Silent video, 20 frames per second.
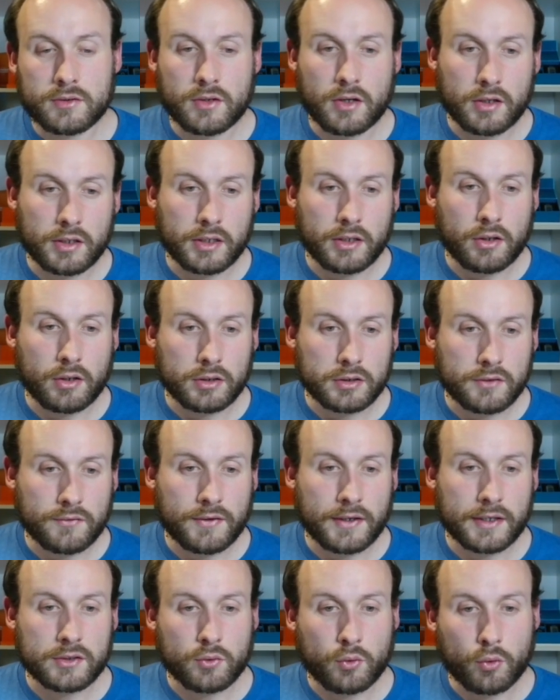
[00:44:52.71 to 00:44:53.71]
target
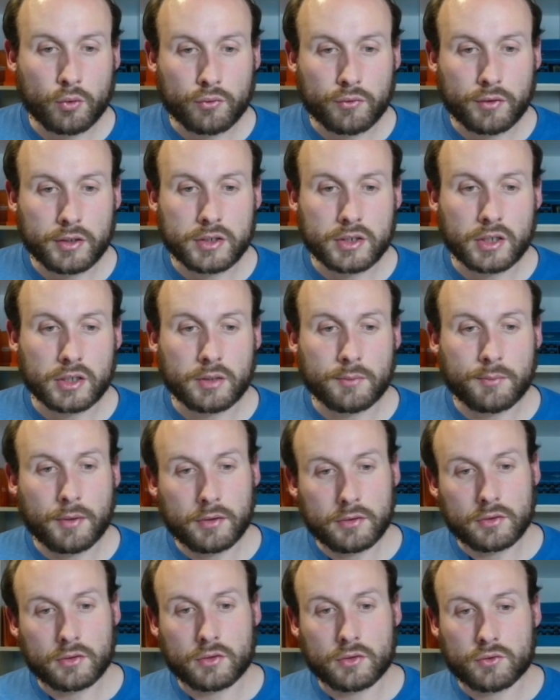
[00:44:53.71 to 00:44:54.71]
artifact or creature an
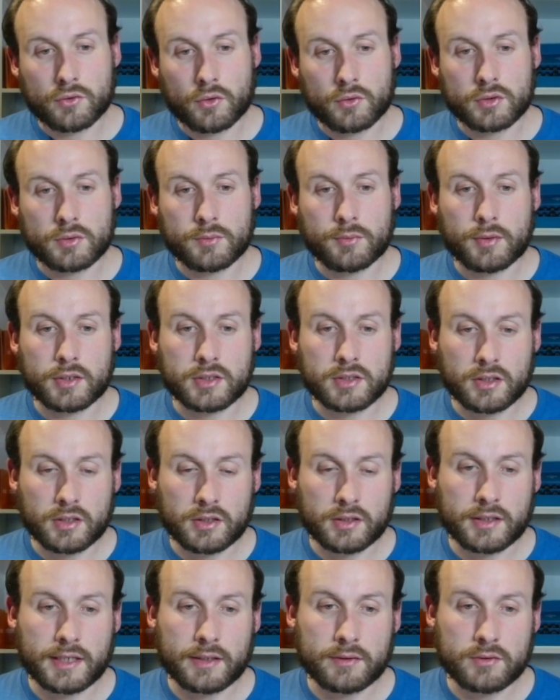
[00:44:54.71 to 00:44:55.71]
opponent controls and put a
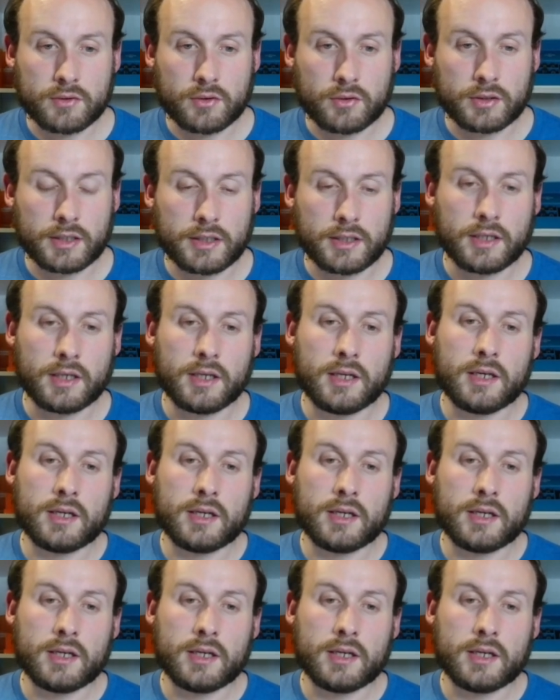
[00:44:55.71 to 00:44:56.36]
stun counter on it.